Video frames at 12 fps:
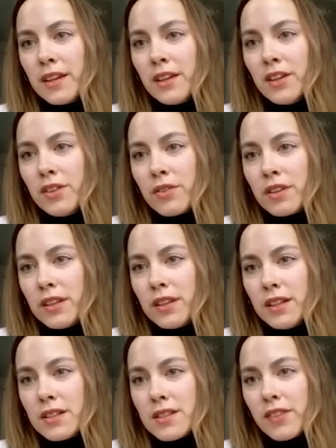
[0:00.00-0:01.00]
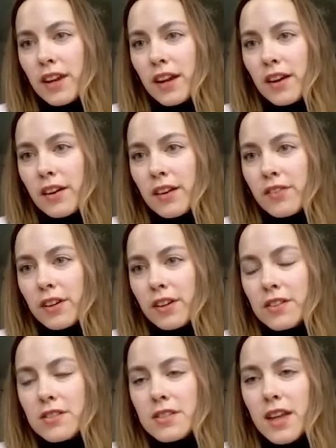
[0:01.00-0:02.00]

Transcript: you know, the needs of caregivers.